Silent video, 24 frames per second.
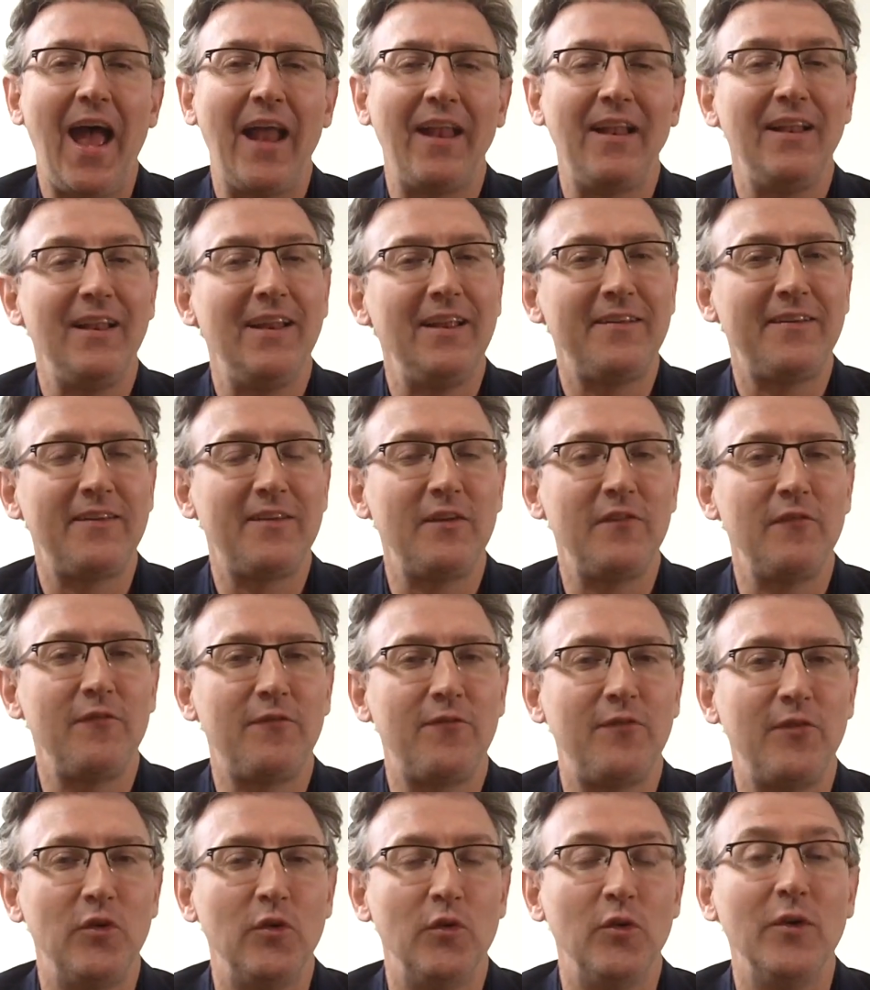and
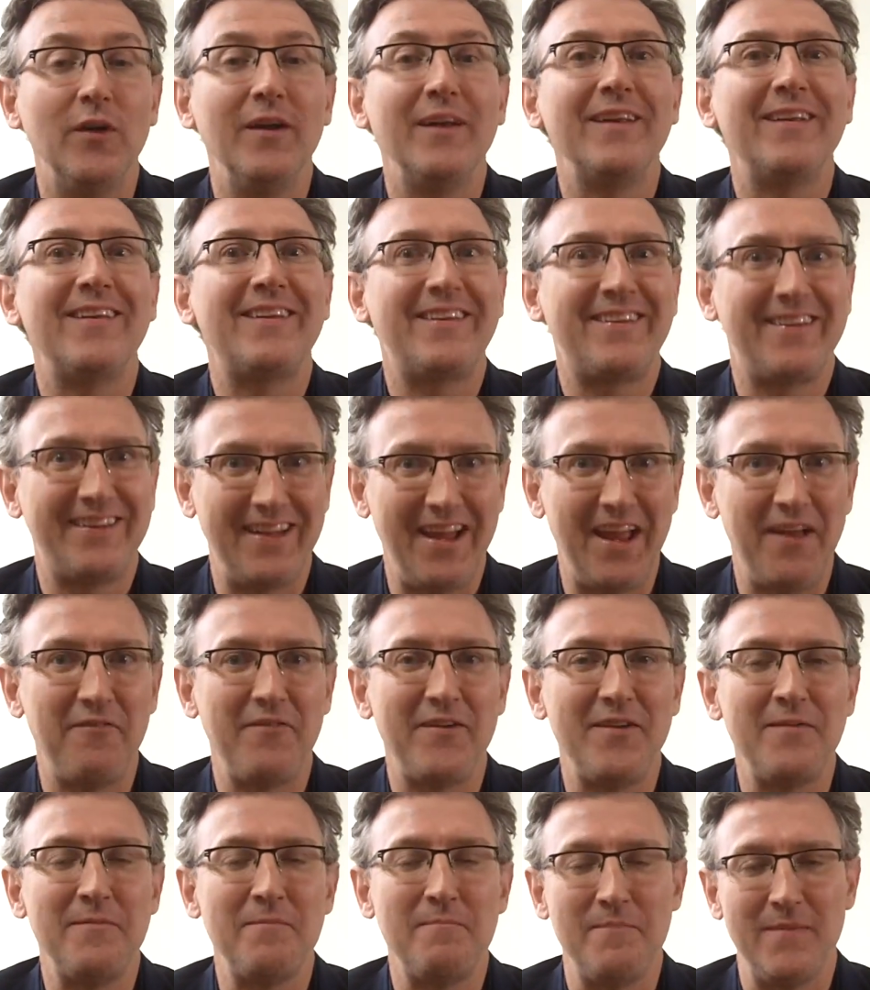listen for
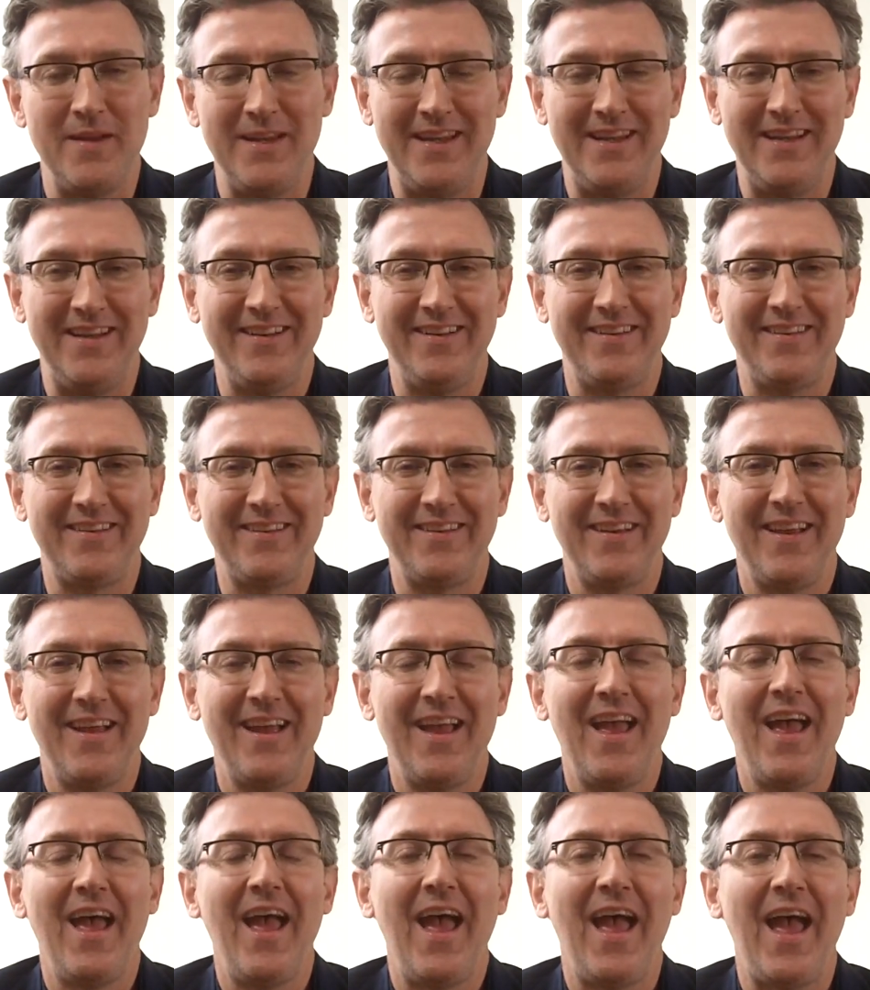seven minutes
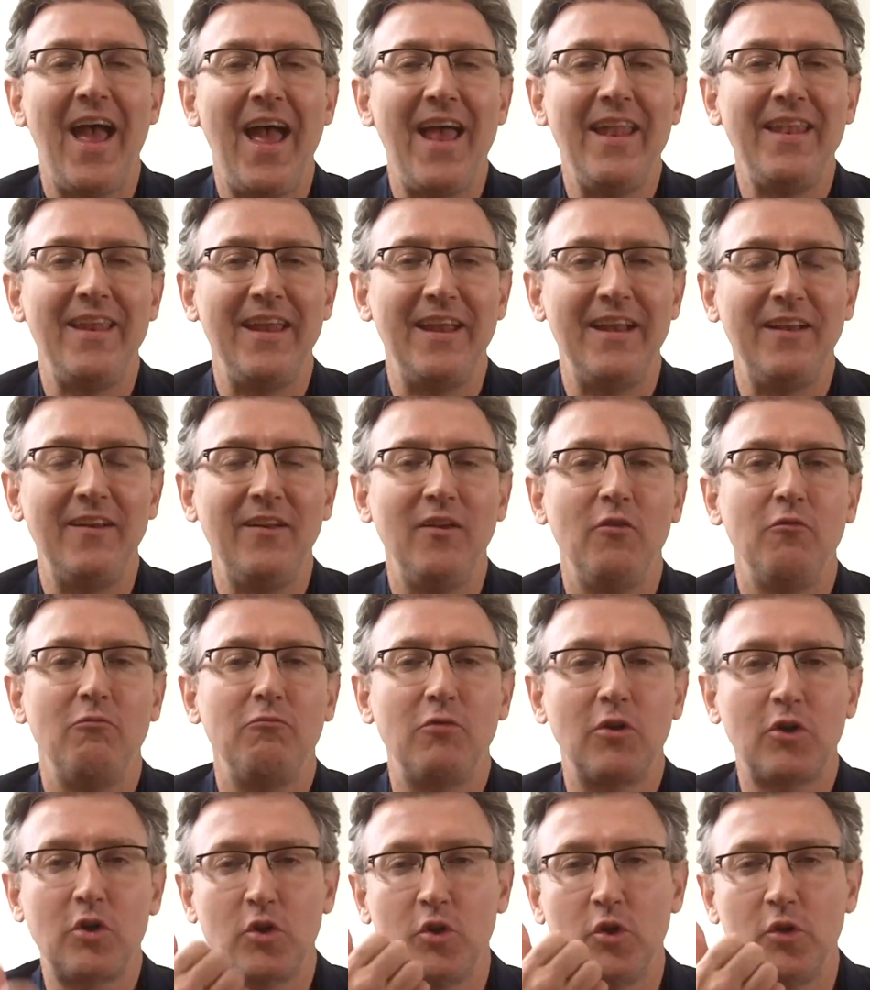and then
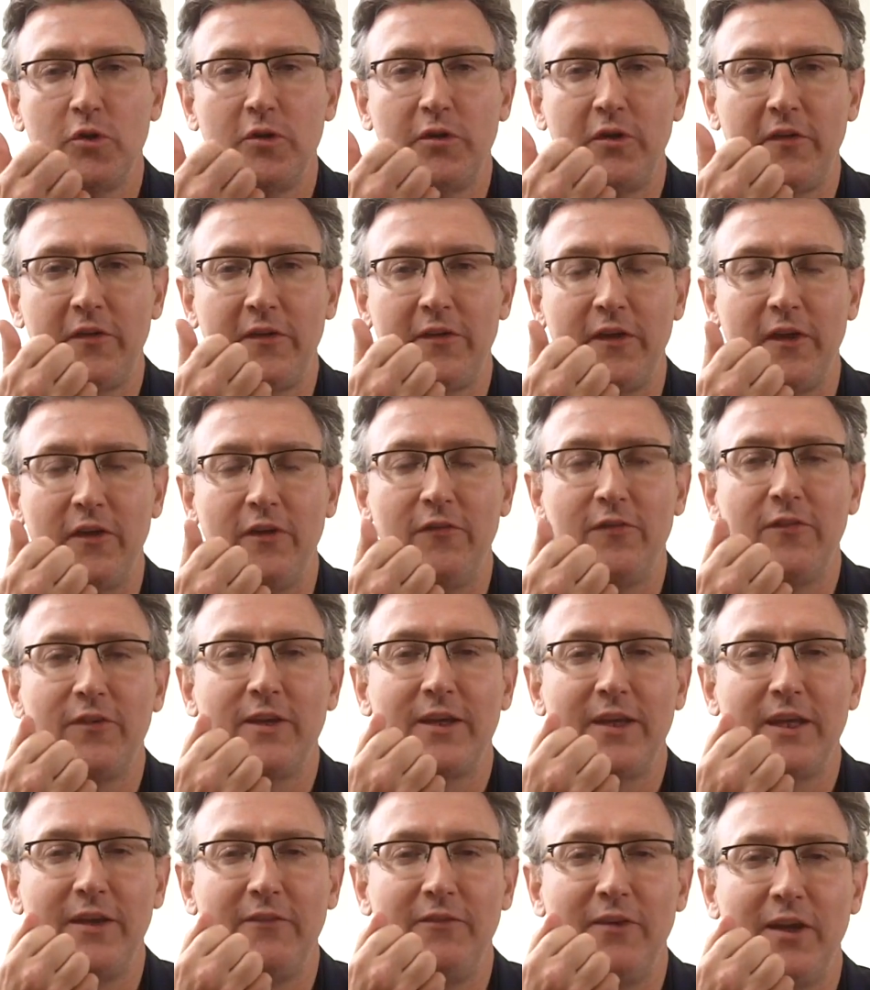record
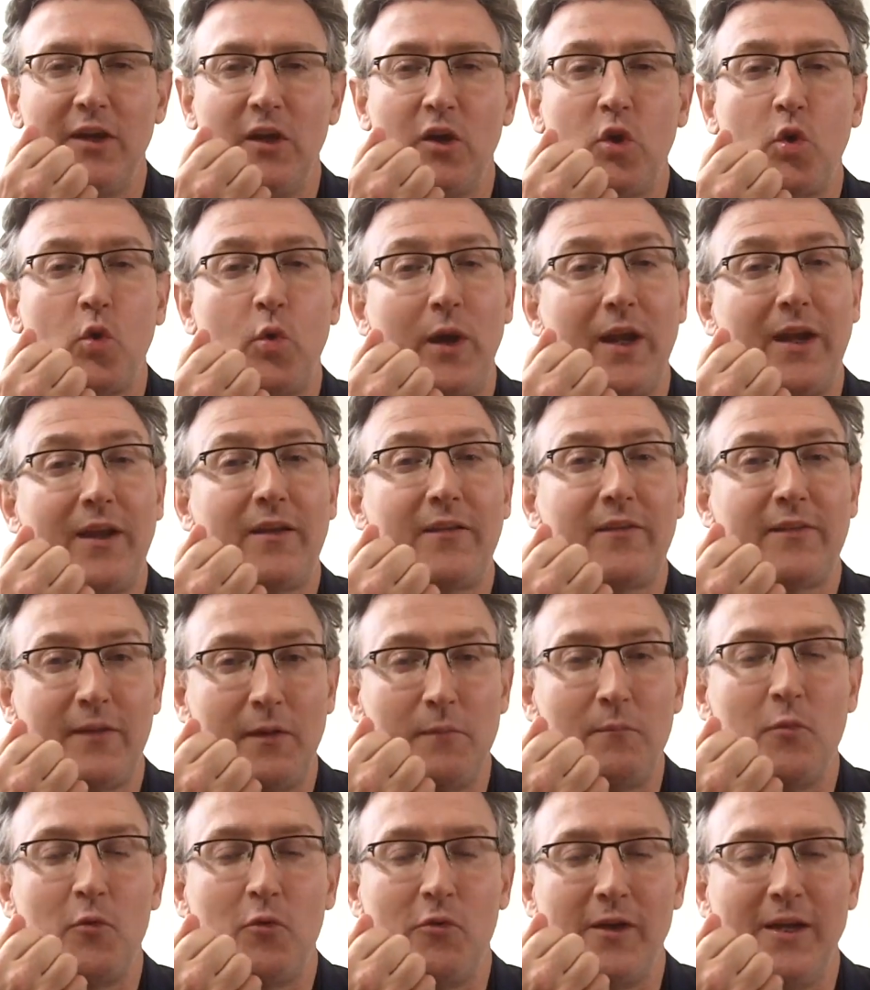yourself giving a quick
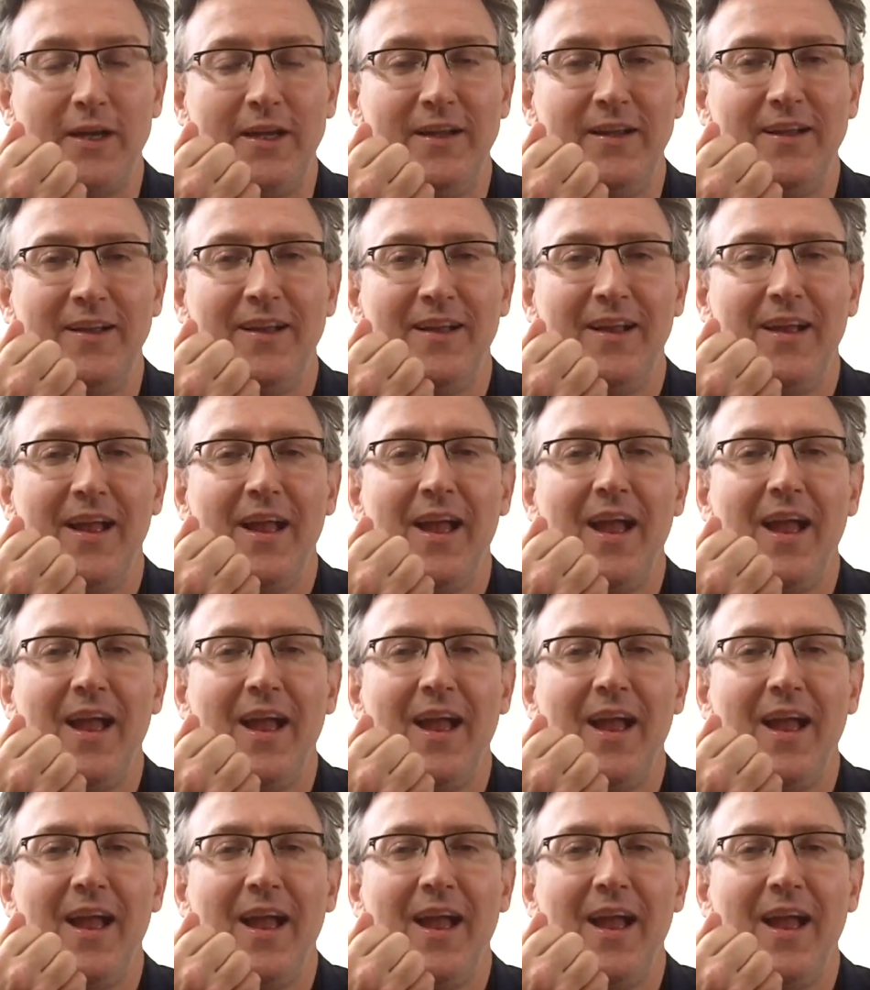summary